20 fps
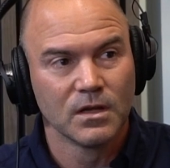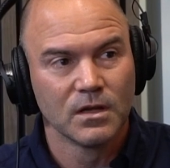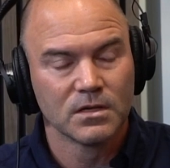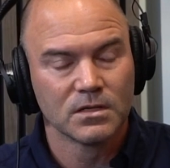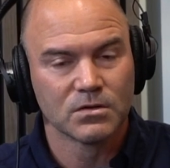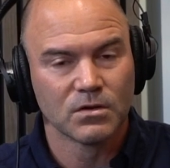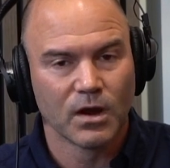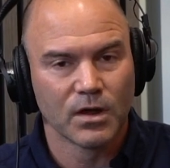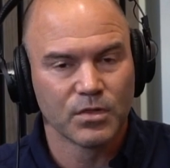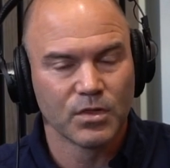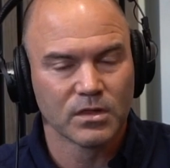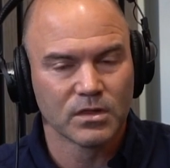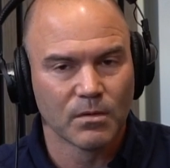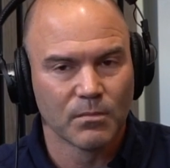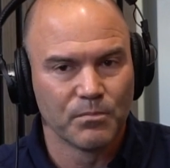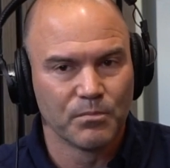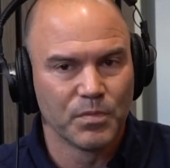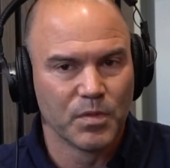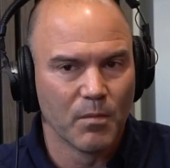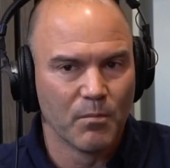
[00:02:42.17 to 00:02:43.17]
So I think
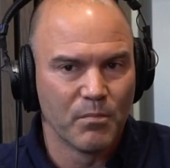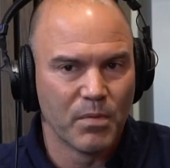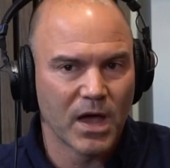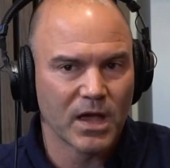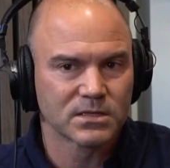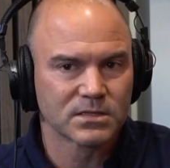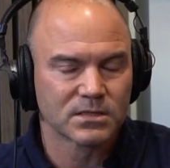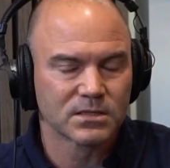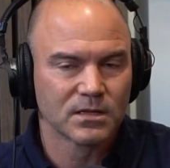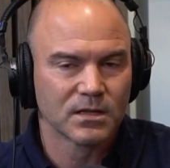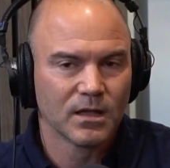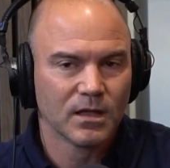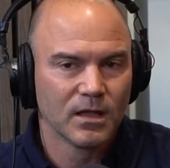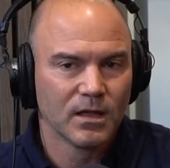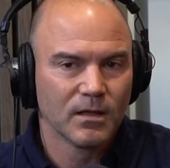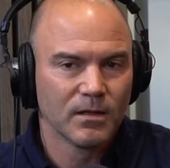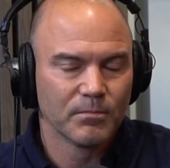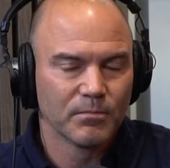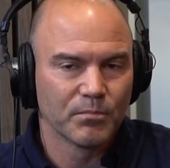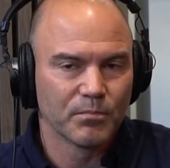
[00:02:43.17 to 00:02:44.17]
the best
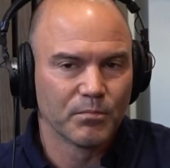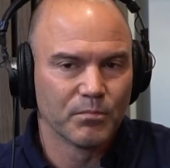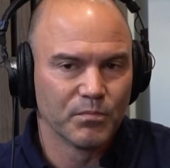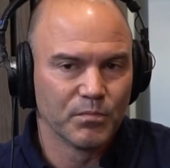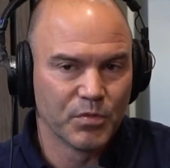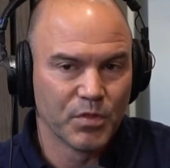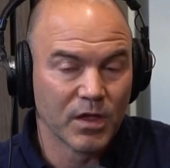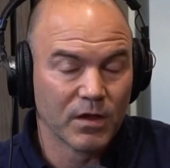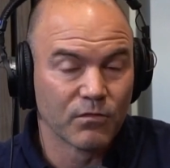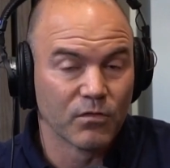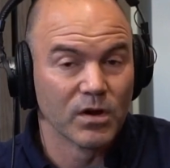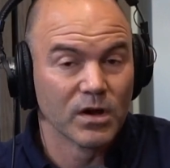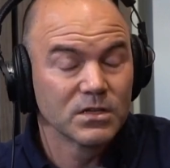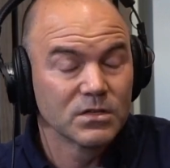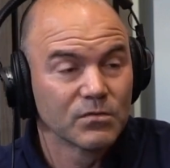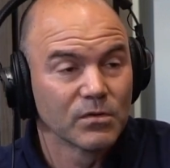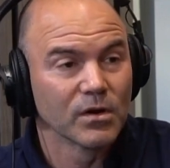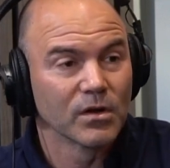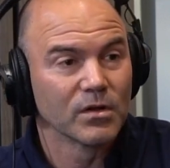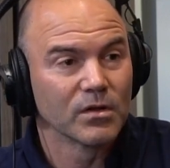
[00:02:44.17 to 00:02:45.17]
thing for
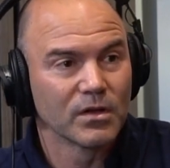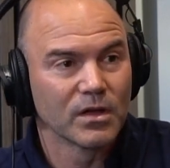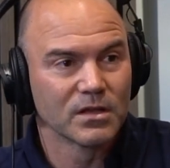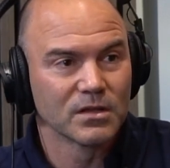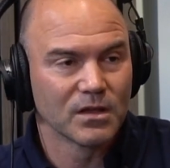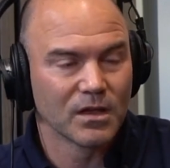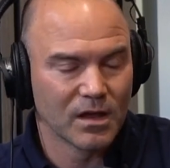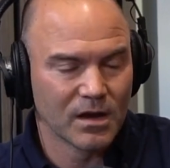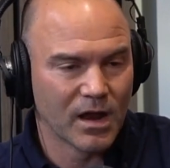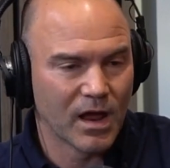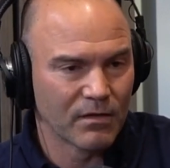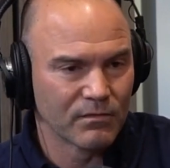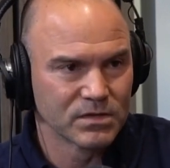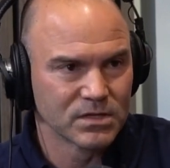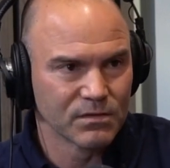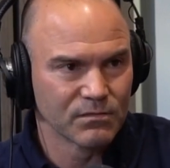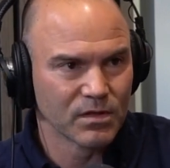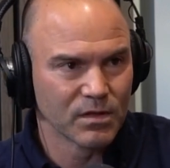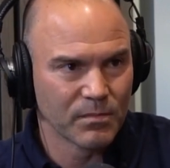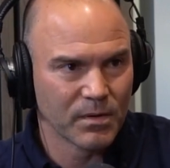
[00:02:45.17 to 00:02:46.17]
Israel, and
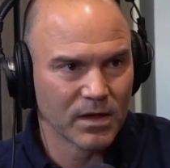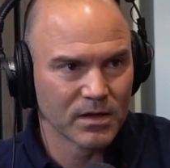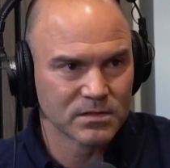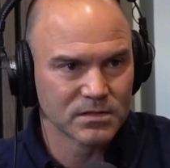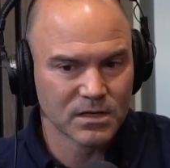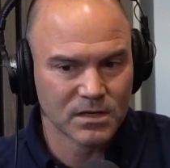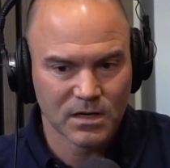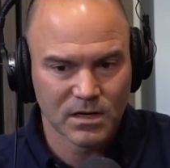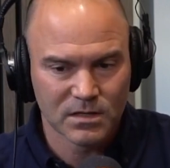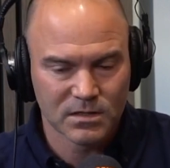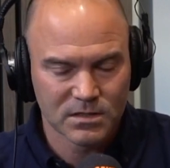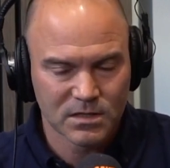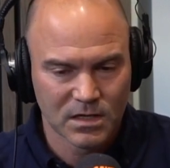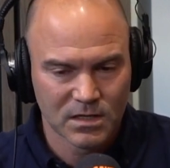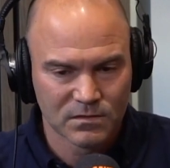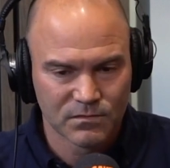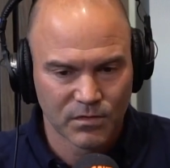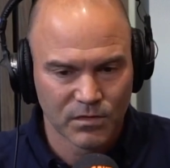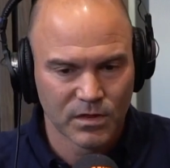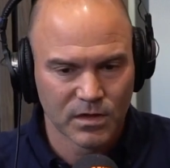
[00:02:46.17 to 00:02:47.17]
obviously for the Palestinians,
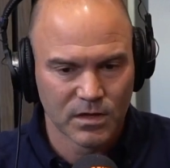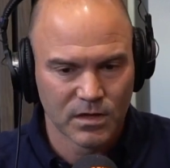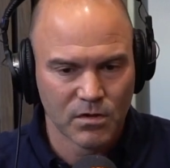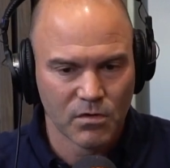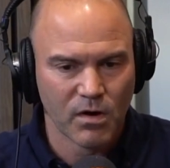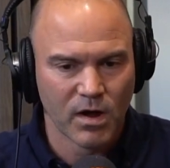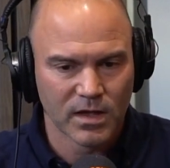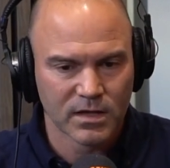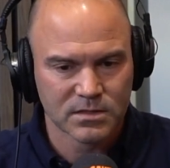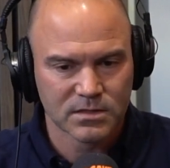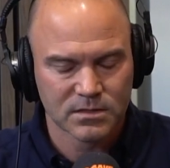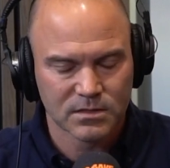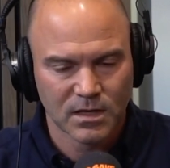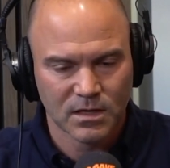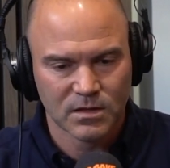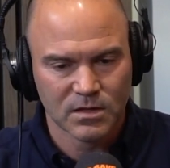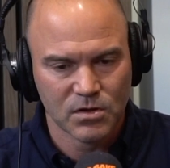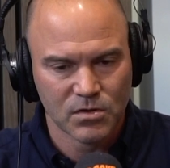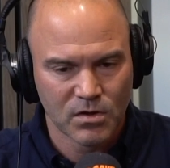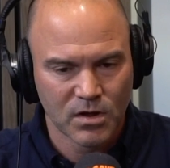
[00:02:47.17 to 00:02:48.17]
is for the U.S.
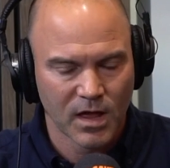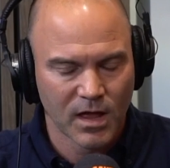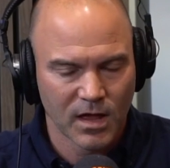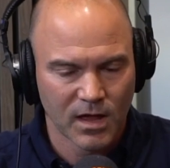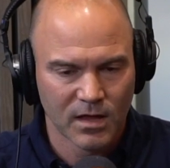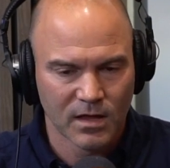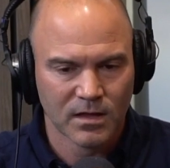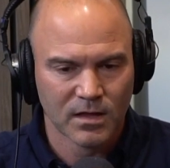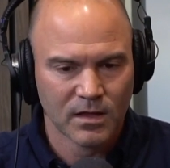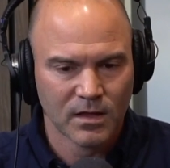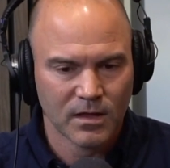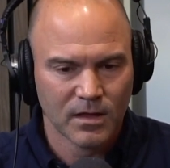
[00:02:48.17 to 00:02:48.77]
and the UK